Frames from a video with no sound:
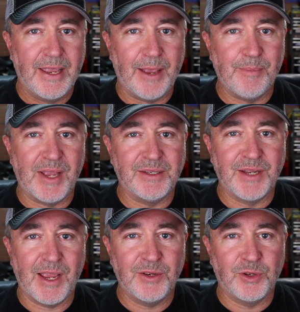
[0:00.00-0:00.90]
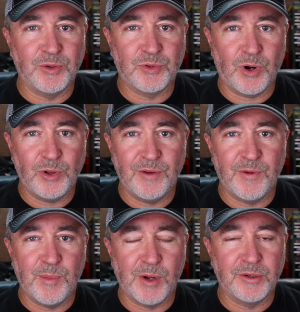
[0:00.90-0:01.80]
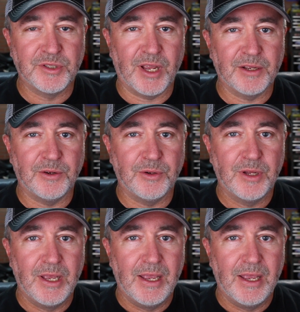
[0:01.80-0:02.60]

and maintain control of a motorcycle,